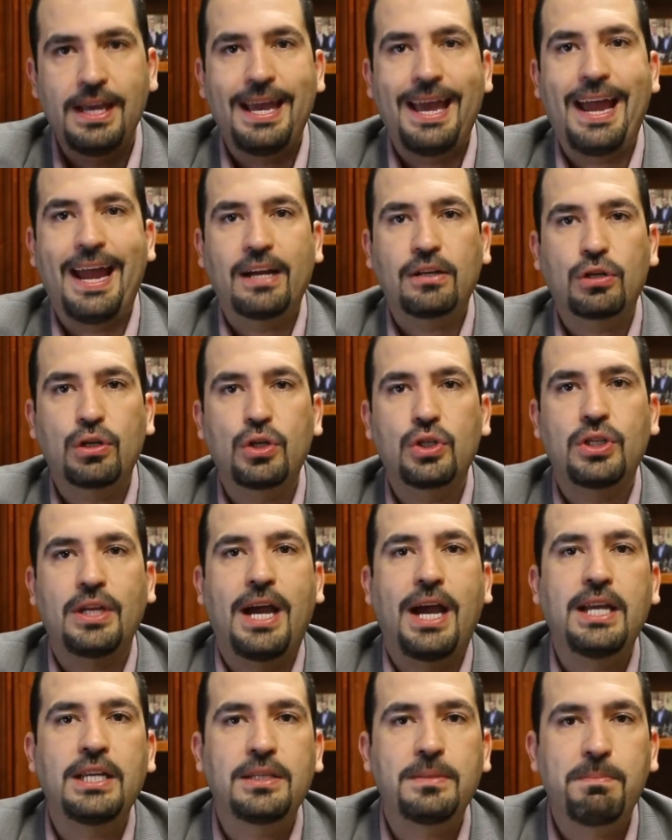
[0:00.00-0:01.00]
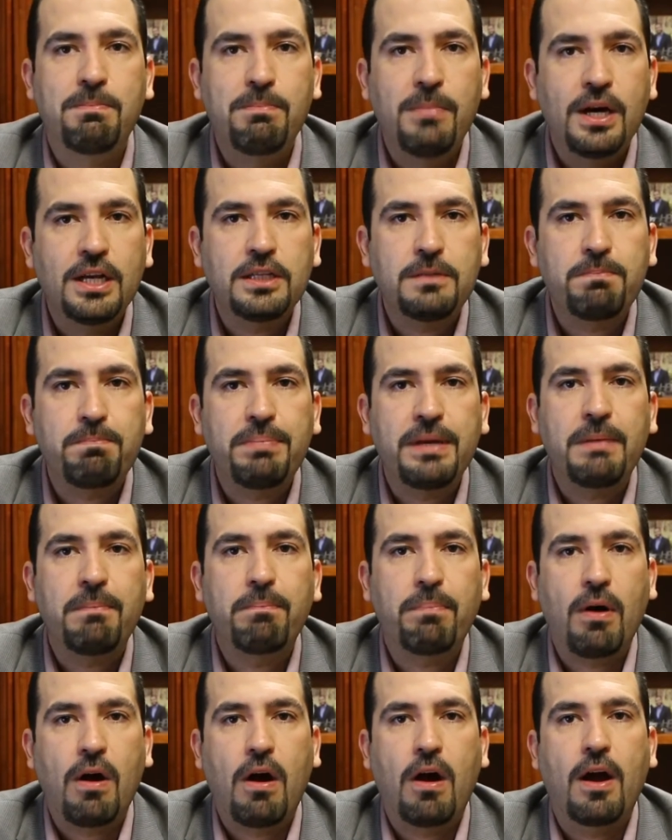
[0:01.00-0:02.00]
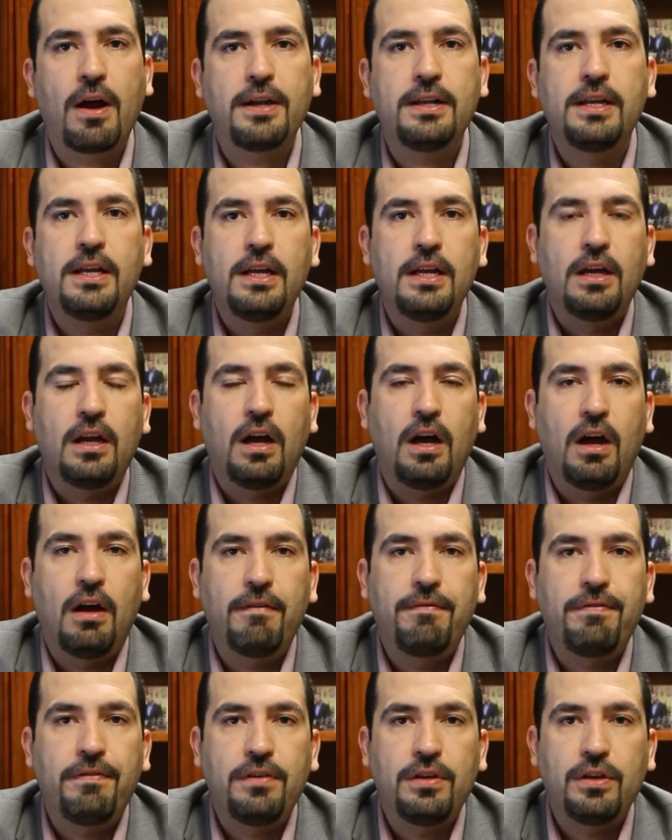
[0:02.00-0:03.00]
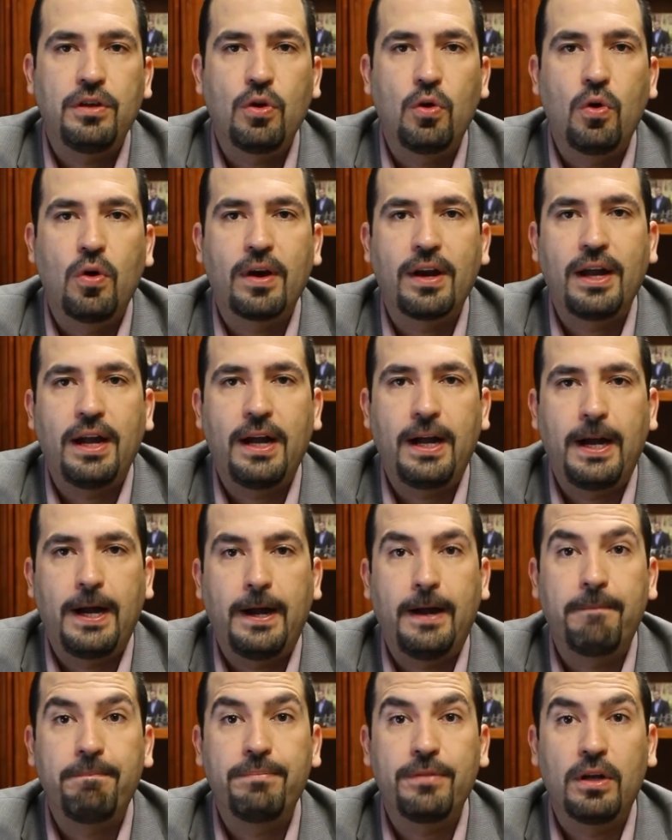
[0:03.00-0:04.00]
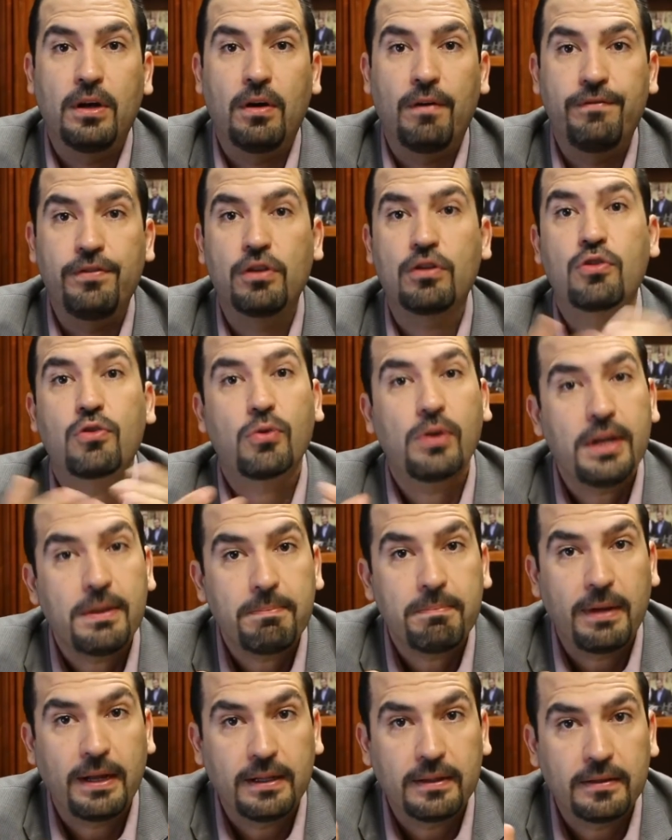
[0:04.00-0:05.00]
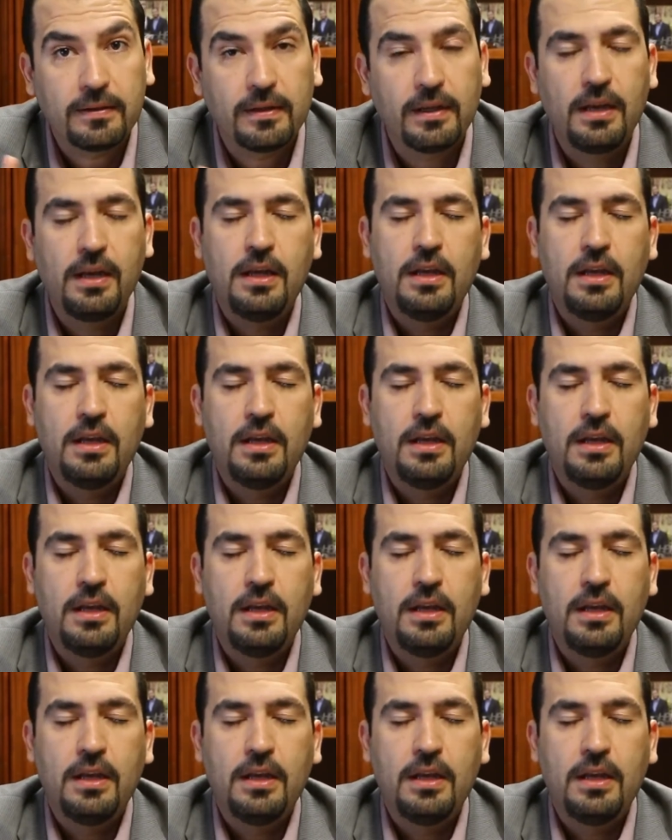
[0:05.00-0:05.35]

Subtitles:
Exercise must be part of your treatment.